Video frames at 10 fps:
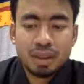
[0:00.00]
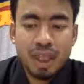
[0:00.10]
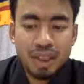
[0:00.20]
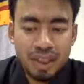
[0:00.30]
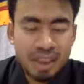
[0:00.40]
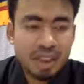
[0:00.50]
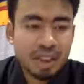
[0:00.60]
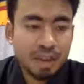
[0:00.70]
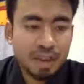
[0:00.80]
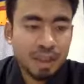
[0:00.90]
ICT
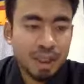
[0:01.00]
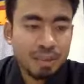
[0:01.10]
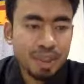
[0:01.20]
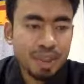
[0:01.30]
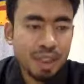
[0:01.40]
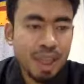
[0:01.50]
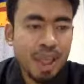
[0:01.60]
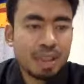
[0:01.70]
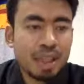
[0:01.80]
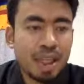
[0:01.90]
curriculums,
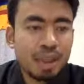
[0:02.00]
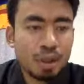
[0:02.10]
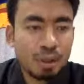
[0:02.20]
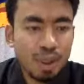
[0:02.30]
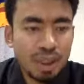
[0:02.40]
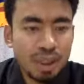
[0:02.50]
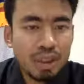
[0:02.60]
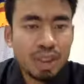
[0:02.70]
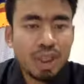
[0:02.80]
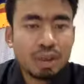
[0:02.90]
and along with it,
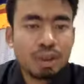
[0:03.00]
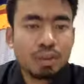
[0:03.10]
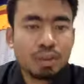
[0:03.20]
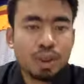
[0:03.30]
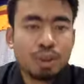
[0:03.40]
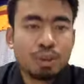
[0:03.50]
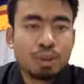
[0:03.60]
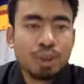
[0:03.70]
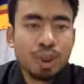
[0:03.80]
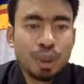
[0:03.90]
now
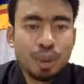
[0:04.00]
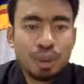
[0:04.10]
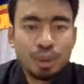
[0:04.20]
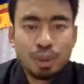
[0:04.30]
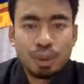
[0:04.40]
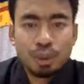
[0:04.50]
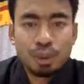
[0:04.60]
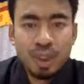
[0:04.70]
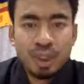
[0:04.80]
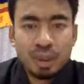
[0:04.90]

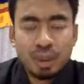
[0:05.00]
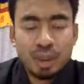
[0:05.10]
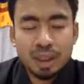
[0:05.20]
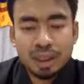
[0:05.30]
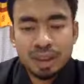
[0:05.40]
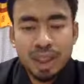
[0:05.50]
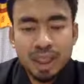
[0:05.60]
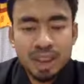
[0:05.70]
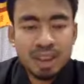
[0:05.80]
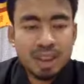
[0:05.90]

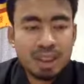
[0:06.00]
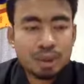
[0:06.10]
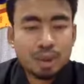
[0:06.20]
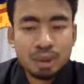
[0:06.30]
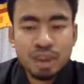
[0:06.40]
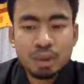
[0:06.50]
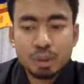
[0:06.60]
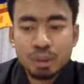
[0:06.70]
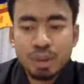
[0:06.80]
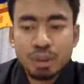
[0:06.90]
DITT is working
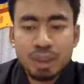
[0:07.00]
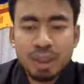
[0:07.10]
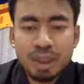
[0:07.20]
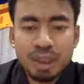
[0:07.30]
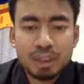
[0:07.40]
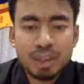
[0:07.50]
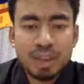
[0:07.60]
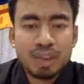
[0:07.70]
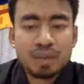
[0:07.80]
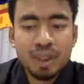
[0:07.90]
closely with the
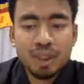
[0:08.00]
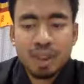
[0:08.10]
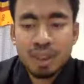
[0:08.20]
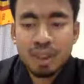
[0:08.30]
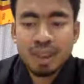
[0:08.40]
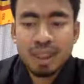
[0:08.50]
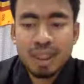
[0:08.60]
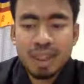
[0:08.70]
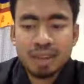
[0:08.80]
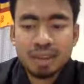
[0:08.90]
Ministry of Education
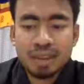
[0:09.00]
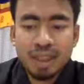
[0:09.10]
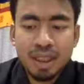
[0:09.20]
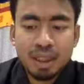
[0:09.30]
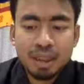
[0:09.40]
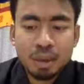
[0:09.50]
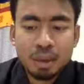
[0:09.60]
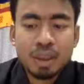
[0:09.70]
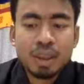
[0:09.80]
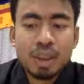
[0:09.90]
and the
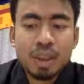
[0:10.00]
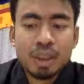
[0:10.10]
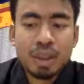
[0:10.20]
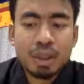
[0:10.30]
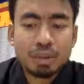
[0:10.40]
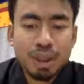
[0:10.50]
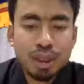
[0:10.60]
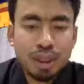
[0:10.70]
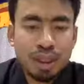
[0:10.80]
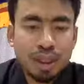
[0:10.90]
Royal Education Council
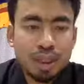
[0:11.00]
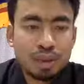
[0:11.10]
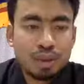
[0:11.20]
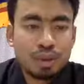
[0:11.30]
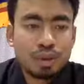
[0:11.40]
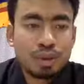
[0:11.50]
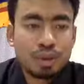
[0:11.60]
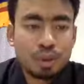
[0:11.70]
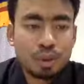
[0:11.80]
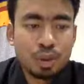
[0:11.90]

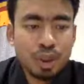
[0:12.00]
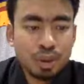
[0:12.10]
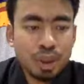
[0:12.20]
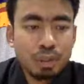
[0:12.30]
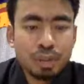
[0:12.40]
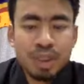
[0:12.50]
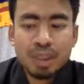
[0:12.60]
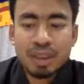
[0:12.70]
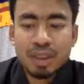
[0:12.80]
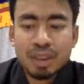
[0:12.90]
to
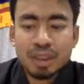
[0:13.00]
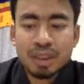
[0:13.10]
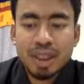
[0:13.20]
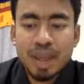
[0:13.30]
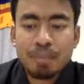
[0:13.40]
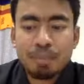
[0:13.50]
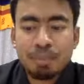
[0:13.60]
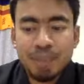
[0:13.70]
incorporate into STEM